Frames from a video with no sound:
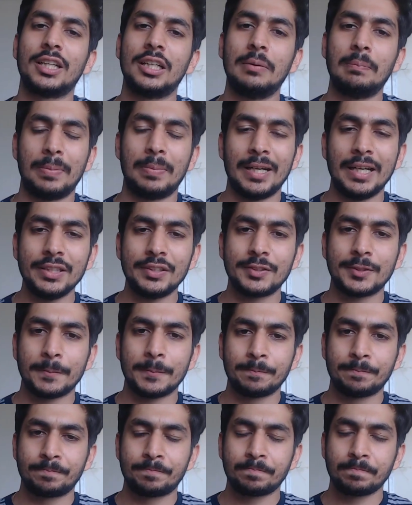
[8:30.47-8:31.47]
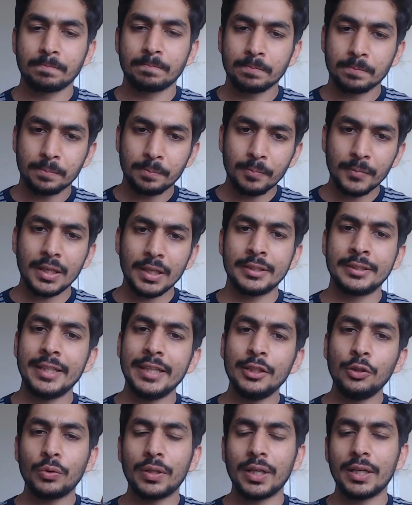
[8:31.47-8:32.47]
in place,
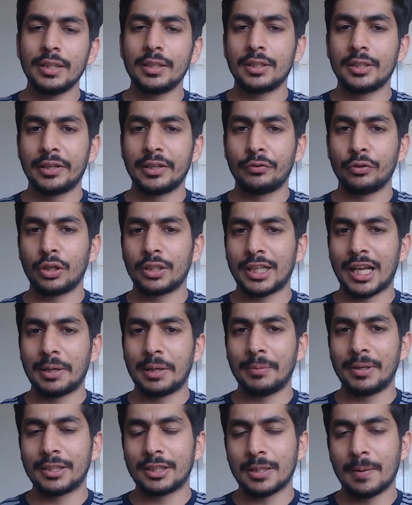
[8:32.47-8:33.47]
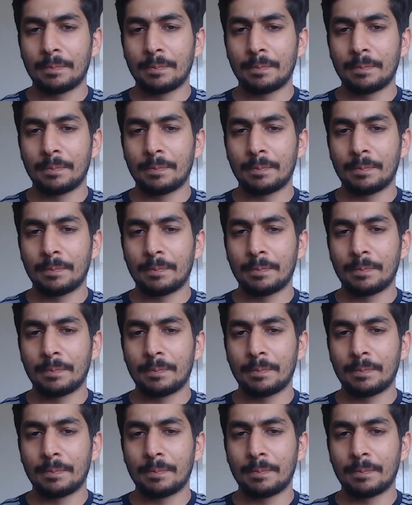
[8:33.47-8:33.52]
then you can give your time and